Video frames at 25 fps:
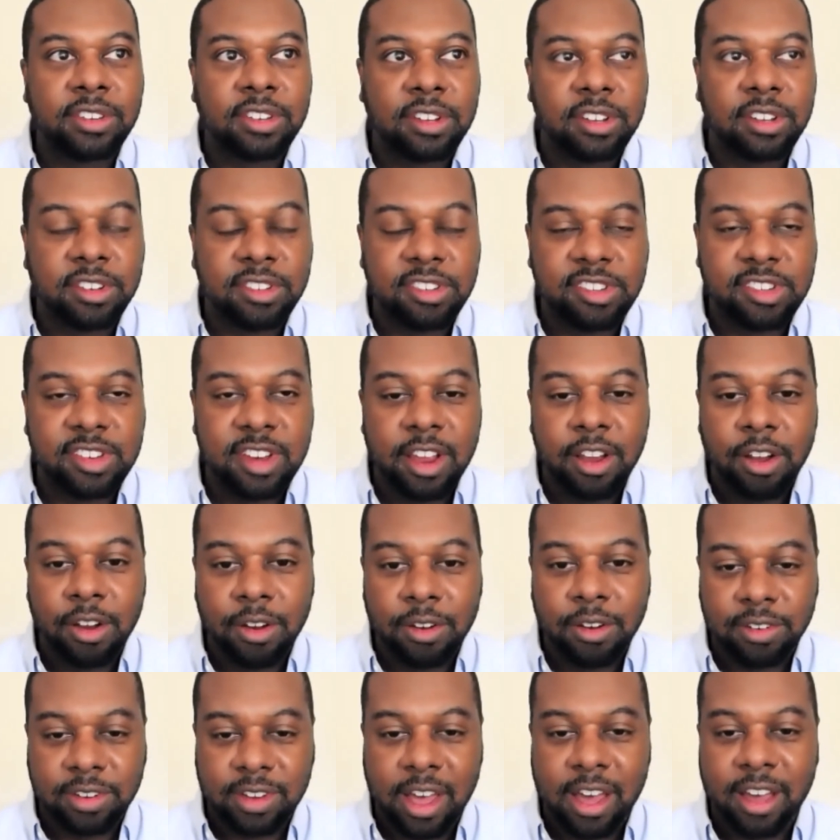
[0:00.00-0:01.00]
a
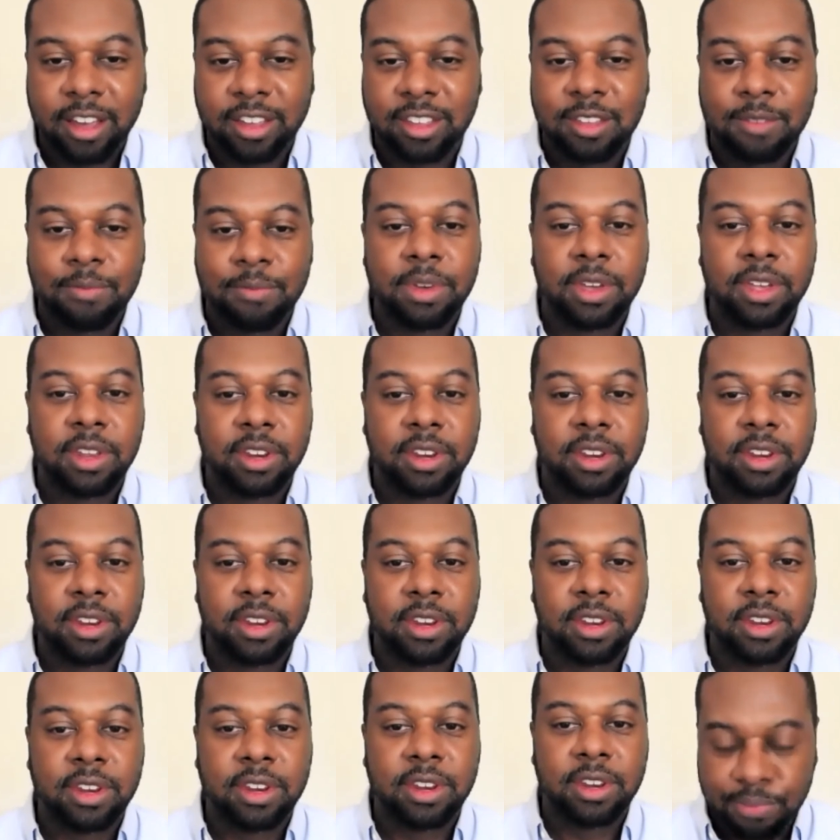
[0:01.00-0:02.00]
shared document,
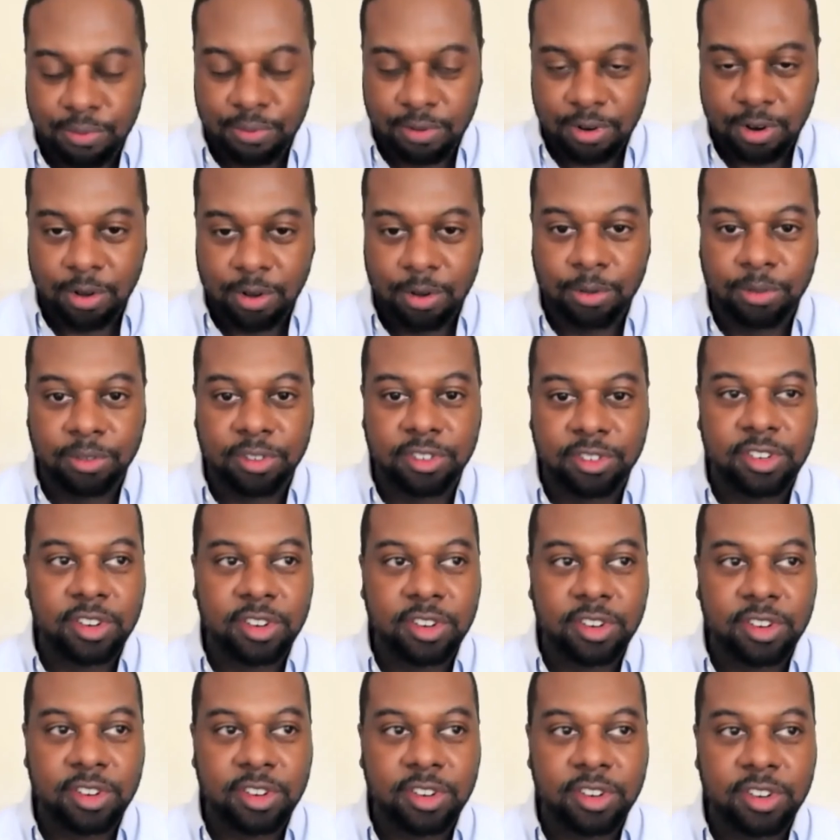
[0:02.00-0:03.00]
a shared approach,